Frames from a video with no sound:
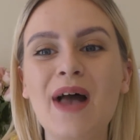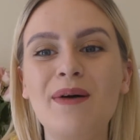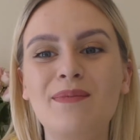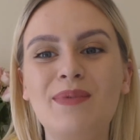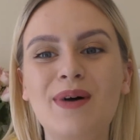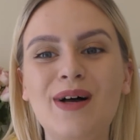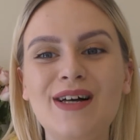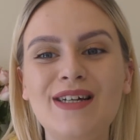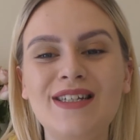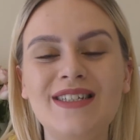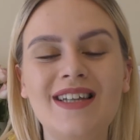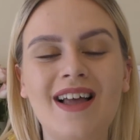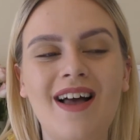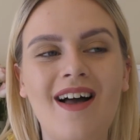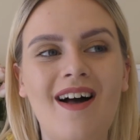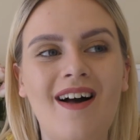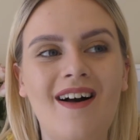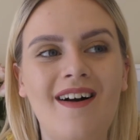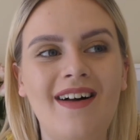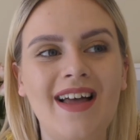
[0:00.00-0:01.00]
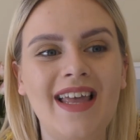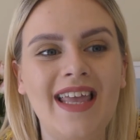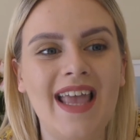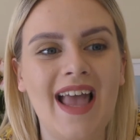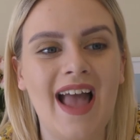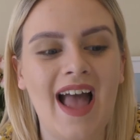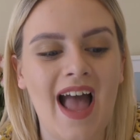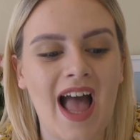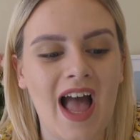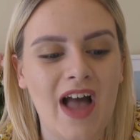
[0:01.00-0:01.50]
but
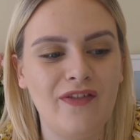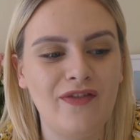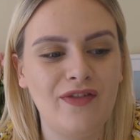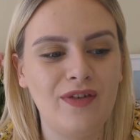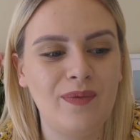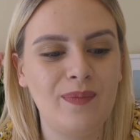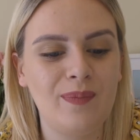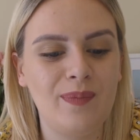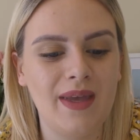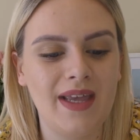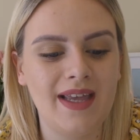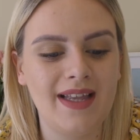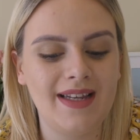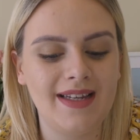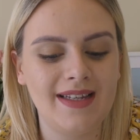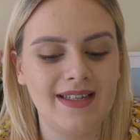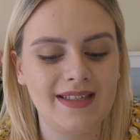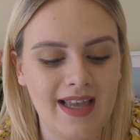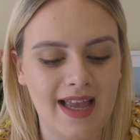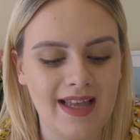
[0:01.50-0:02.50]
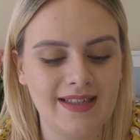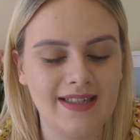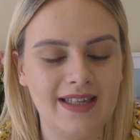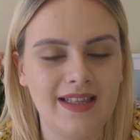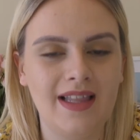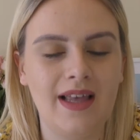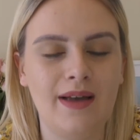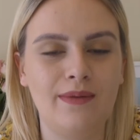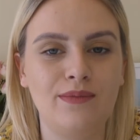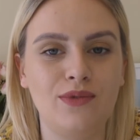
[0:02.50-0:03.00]
I have been
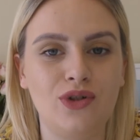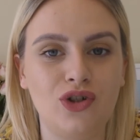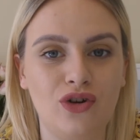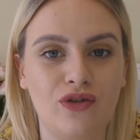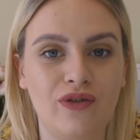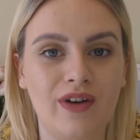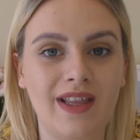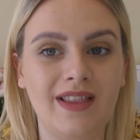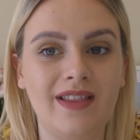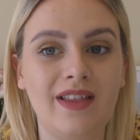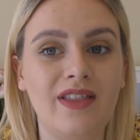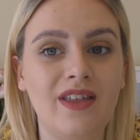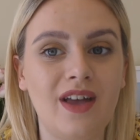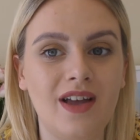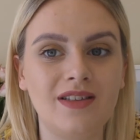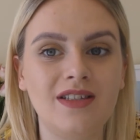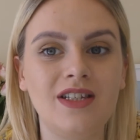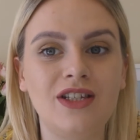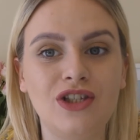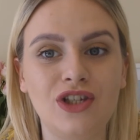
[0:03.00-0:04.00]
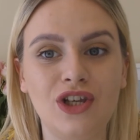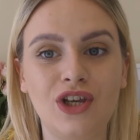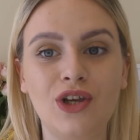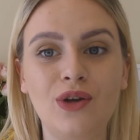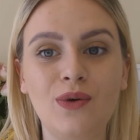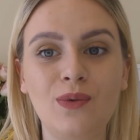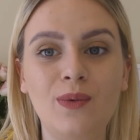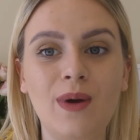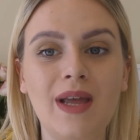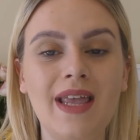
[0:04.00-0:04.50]
getting them during the
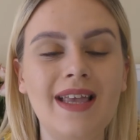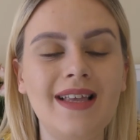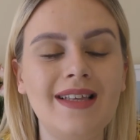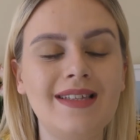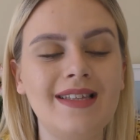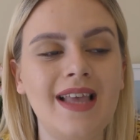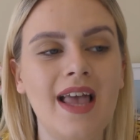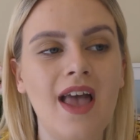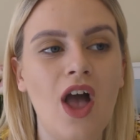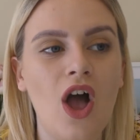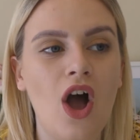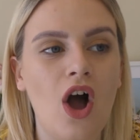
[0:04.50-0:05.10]
32 weeks.